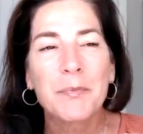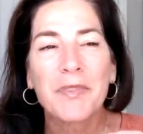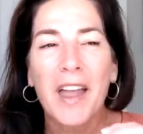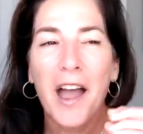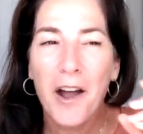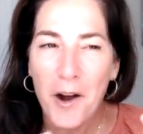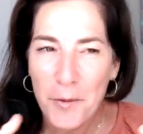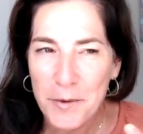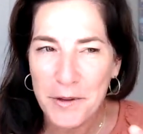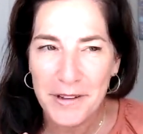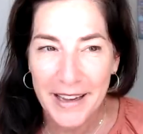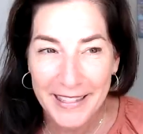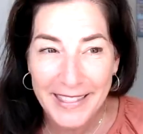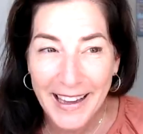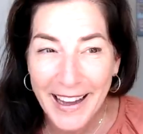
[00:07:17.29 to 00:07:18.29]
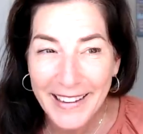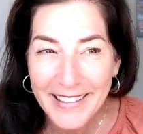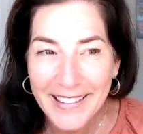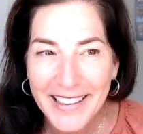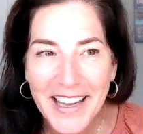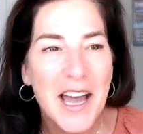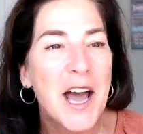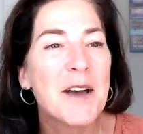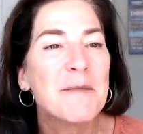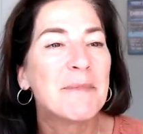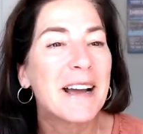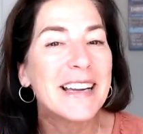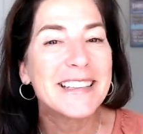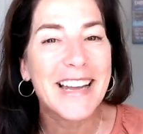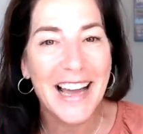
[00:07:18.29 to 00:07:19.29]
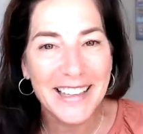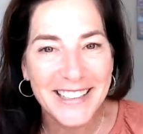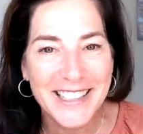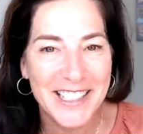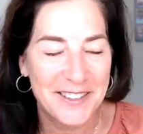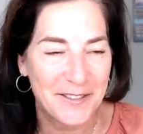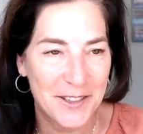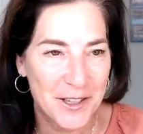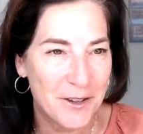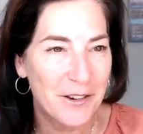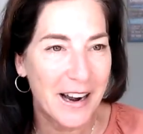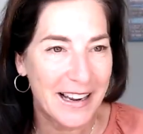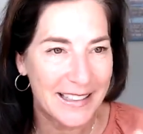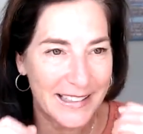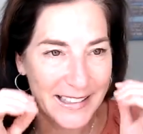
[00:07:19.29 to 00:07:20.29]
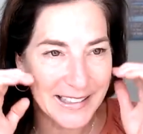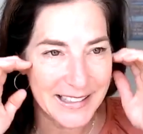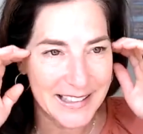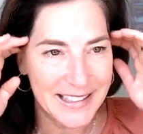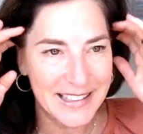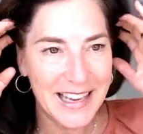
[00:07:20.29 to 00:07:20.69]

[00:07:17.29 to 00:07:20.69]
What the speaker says: I hope you get that. And my analogy for you guys is,